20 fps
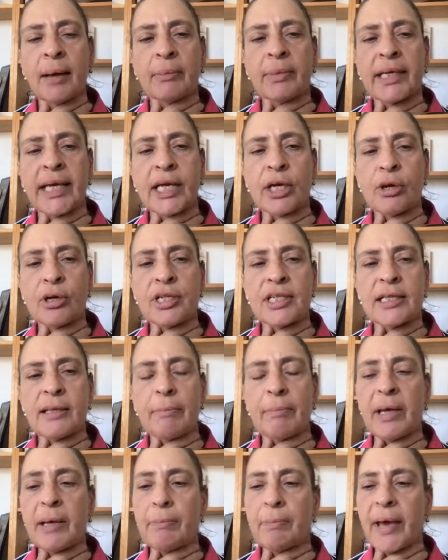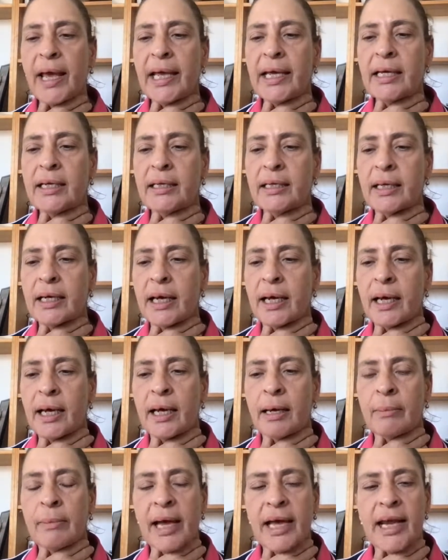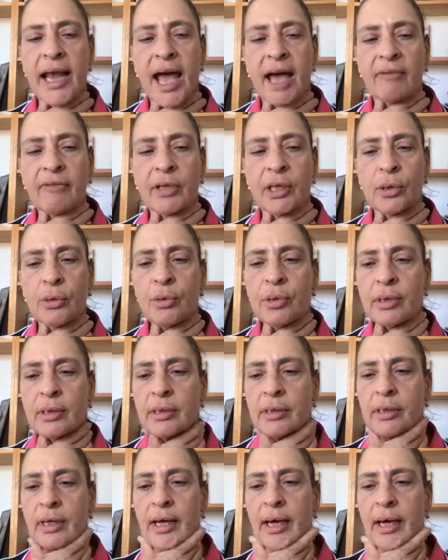get onto the bit bank and have a look,